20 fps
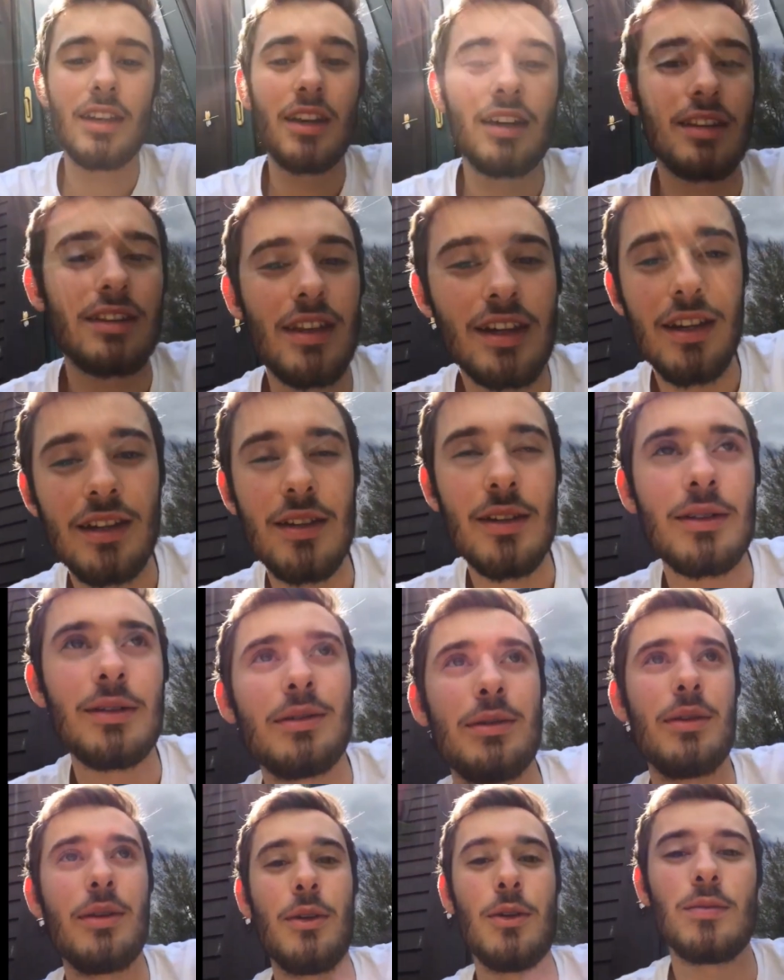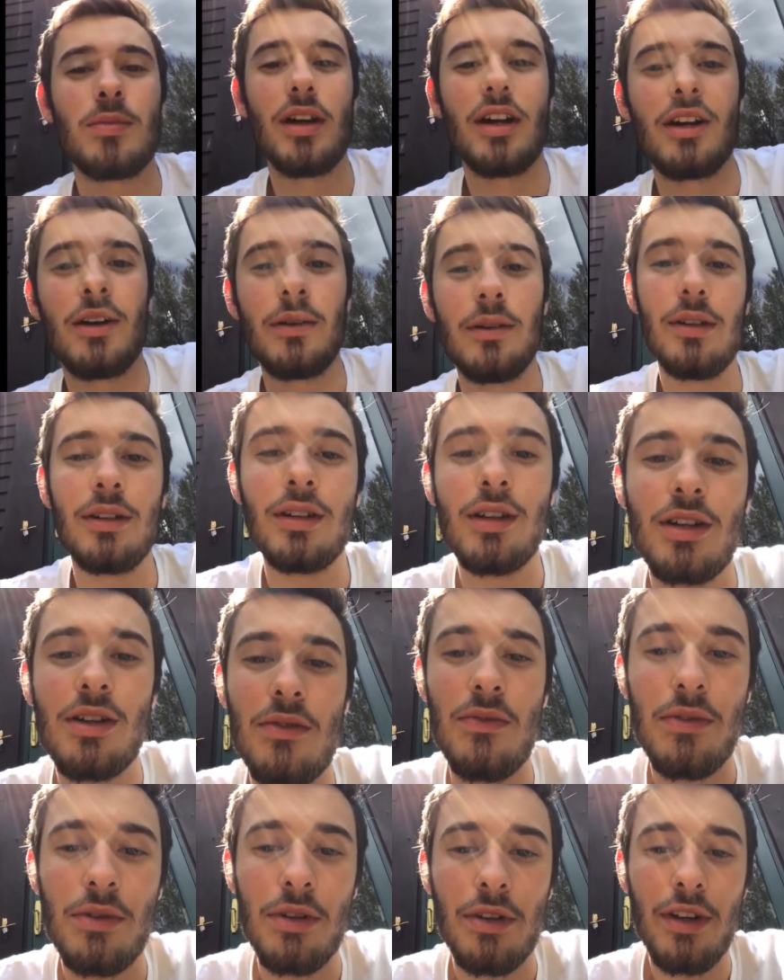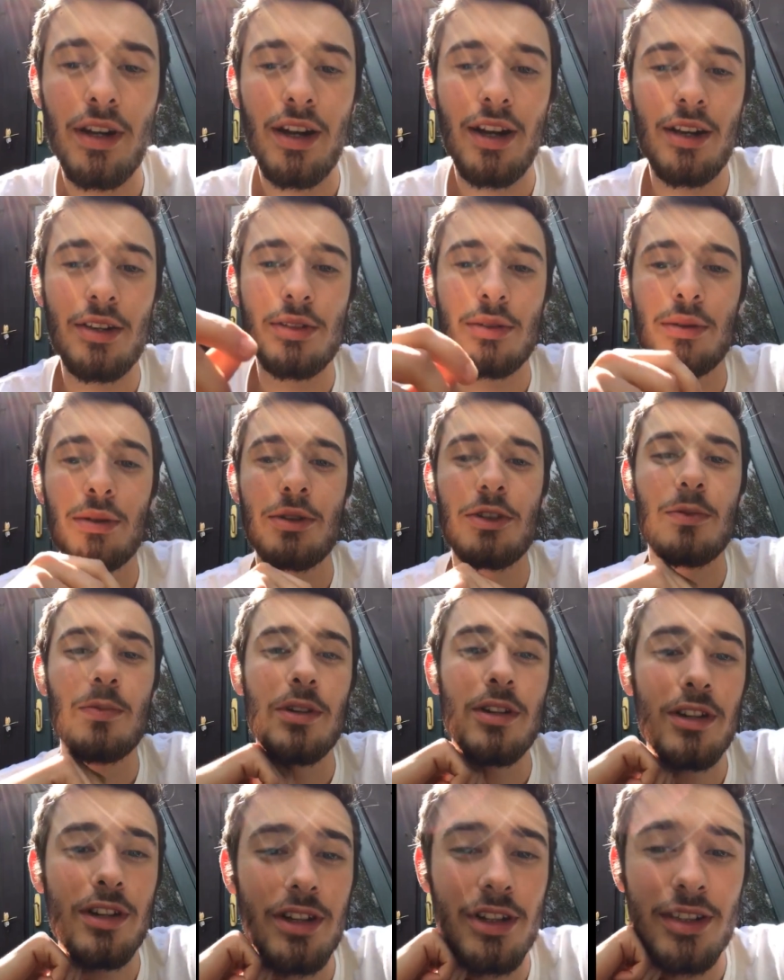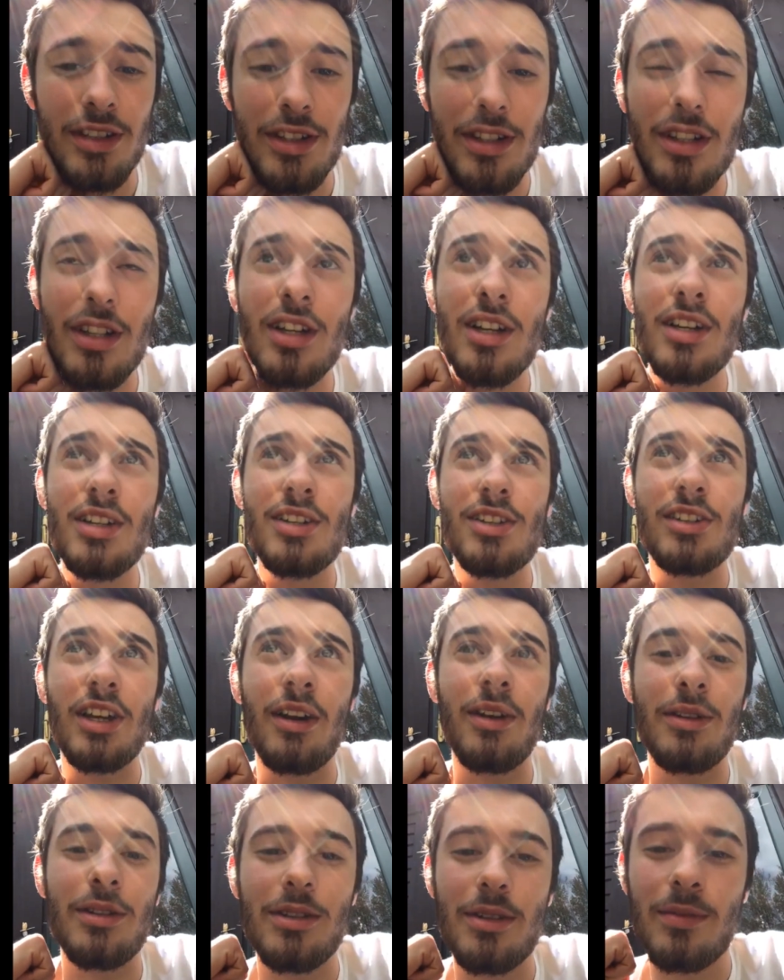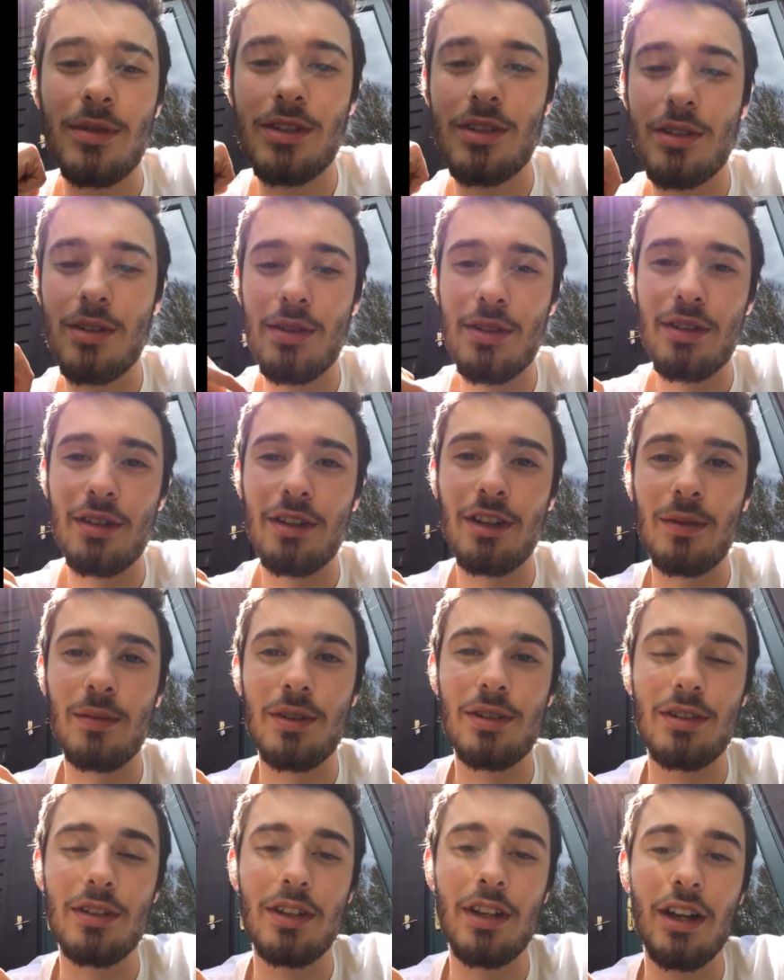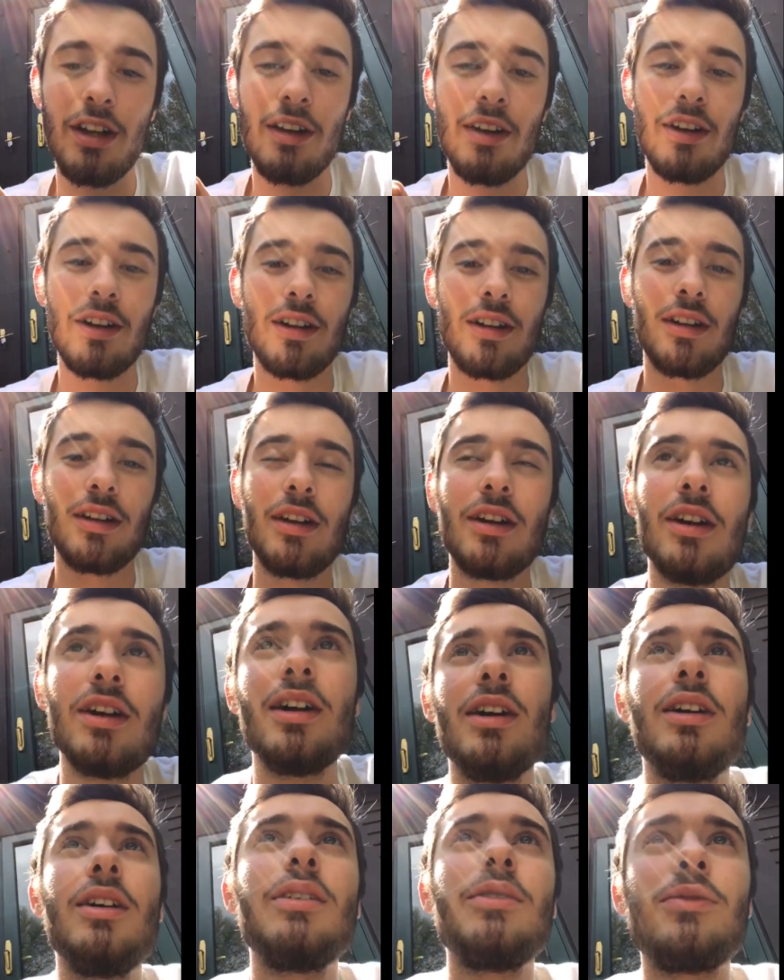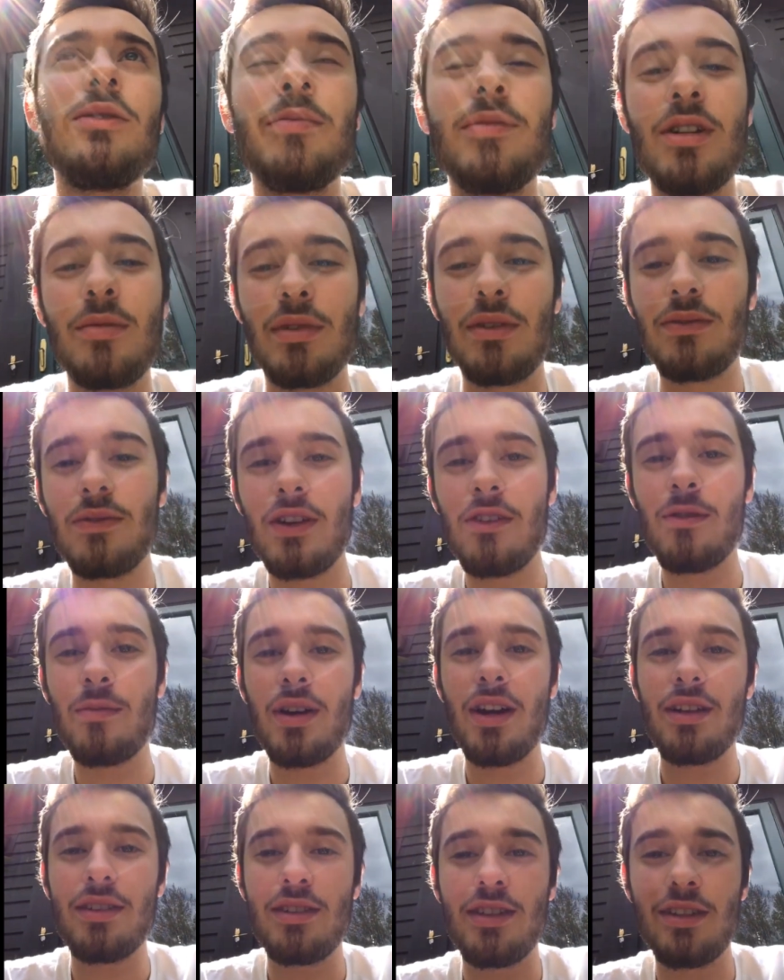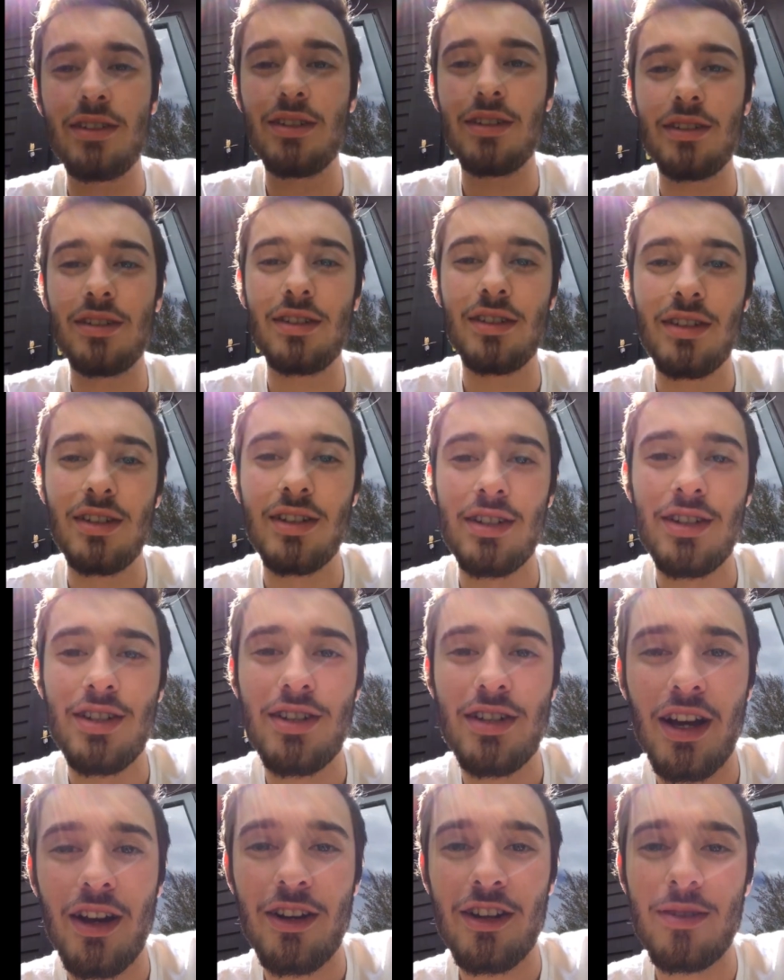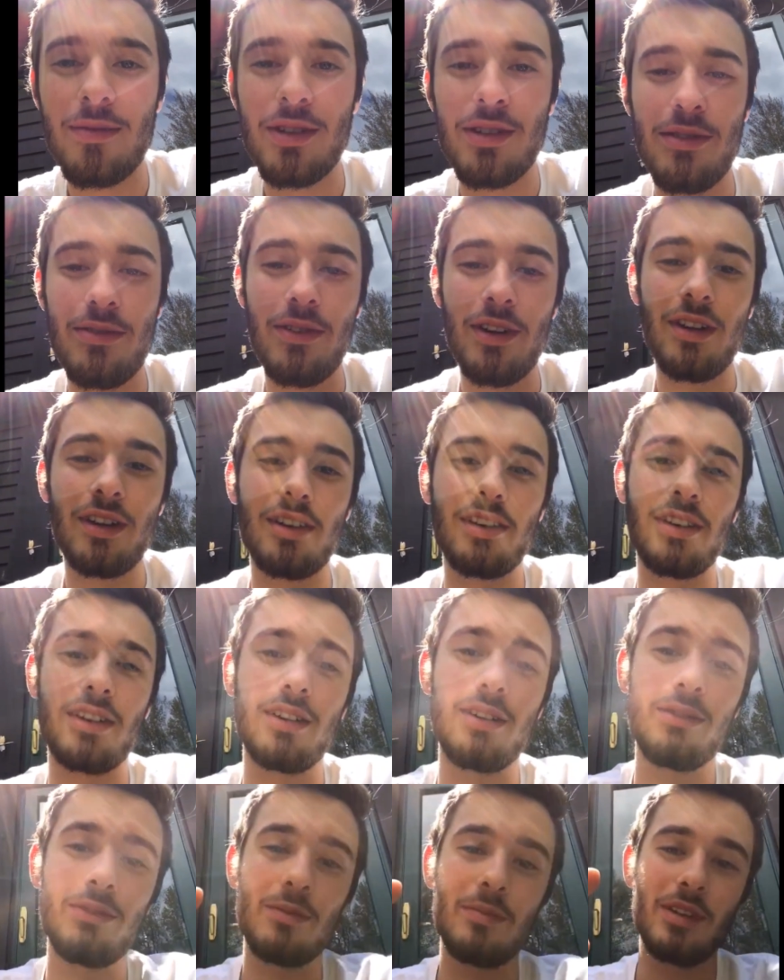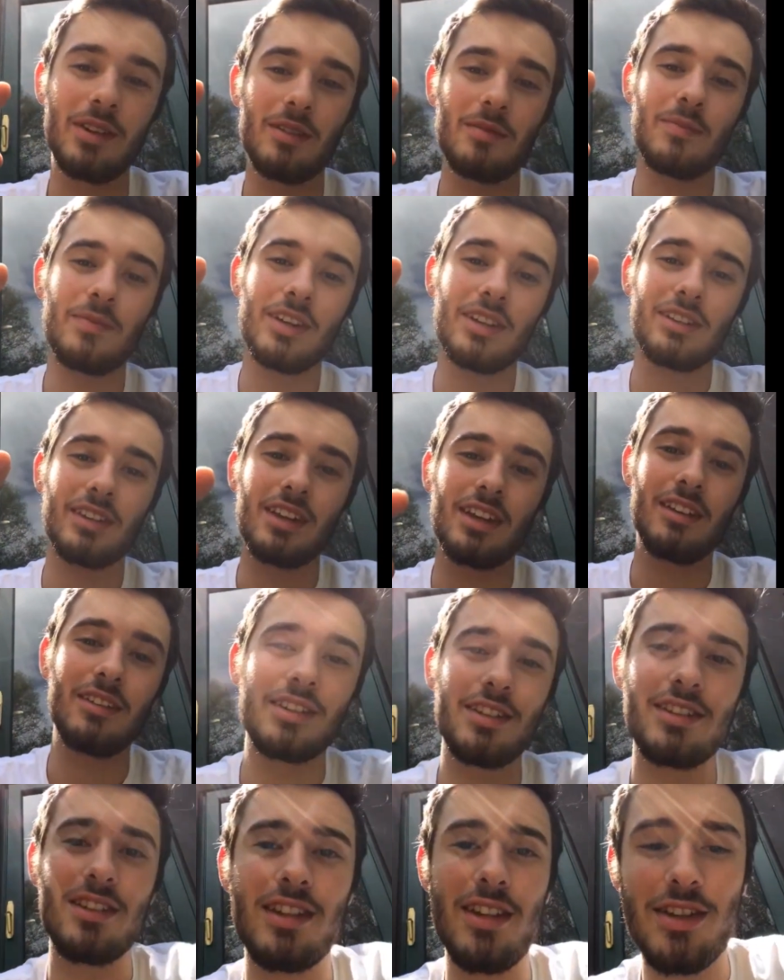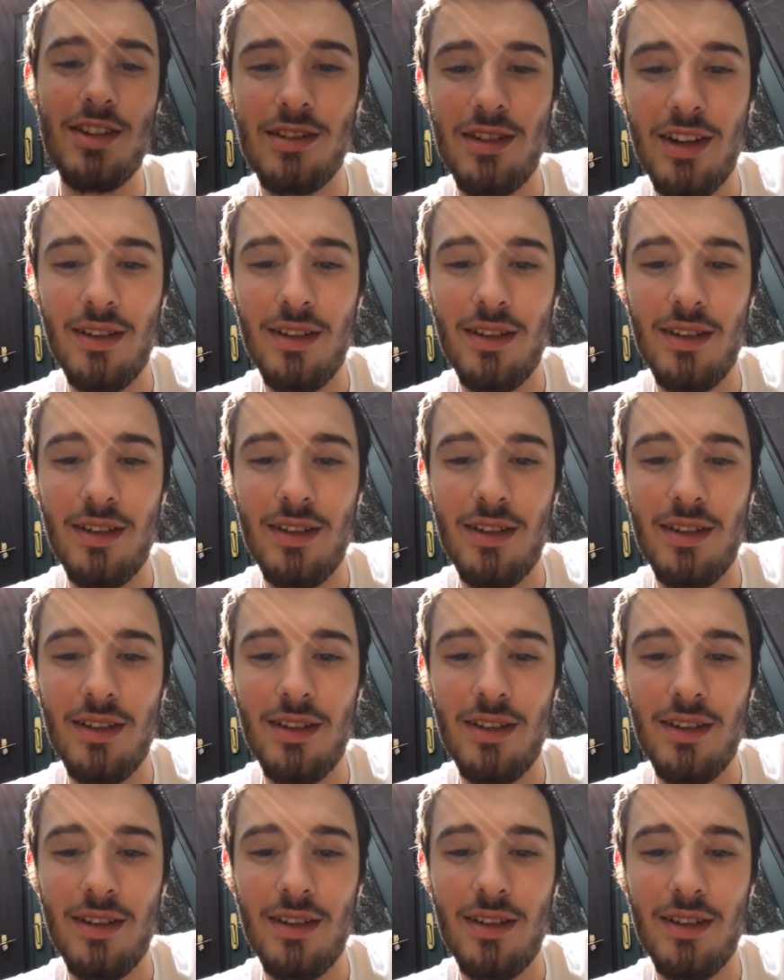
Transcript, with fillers: Thank, thank you, Coe-Brown, for a great high school experience. Shout out to Mr. Usinger, Mr. Carrier, for being my favorite math teachers. Shout out to Miss Faraday for being the best English teacher